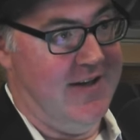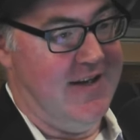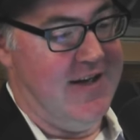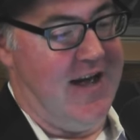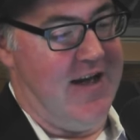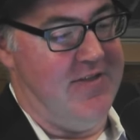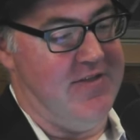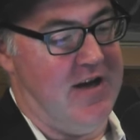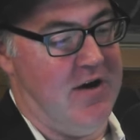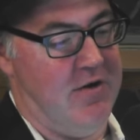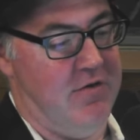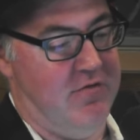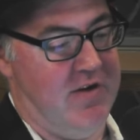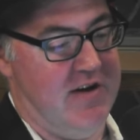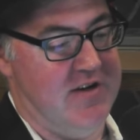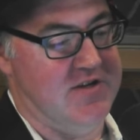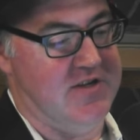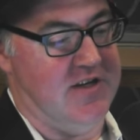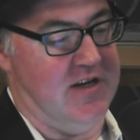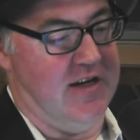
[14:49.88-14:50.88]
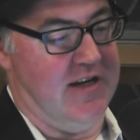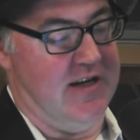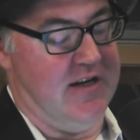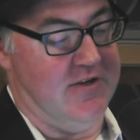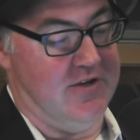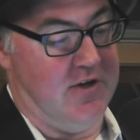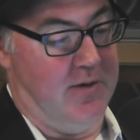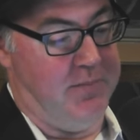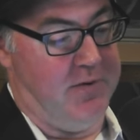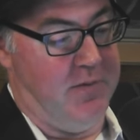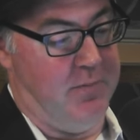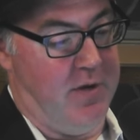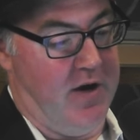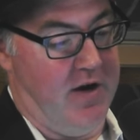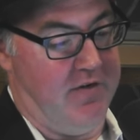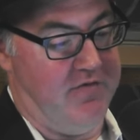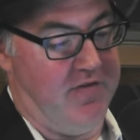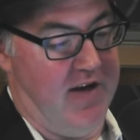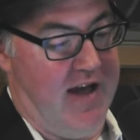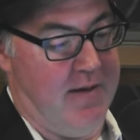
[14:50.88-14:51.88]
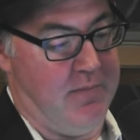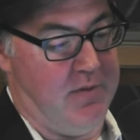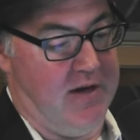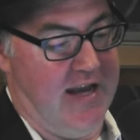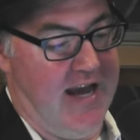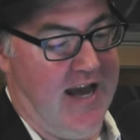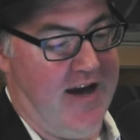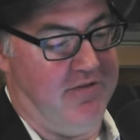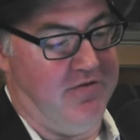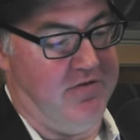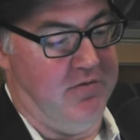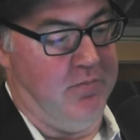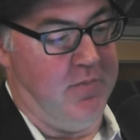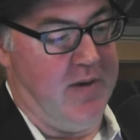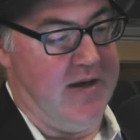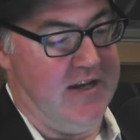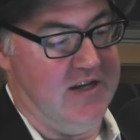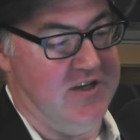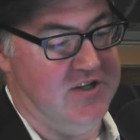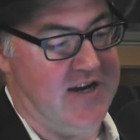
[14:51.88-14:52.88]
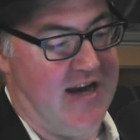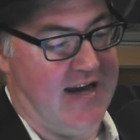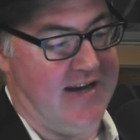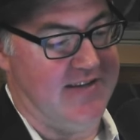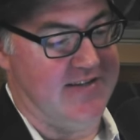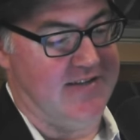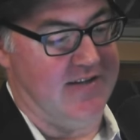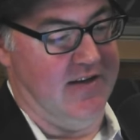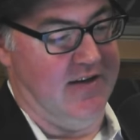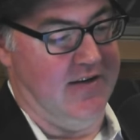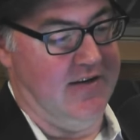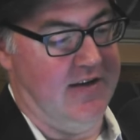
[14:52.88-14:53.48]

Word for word: and they were eventually adopted by family, Alf and Betty Jackson,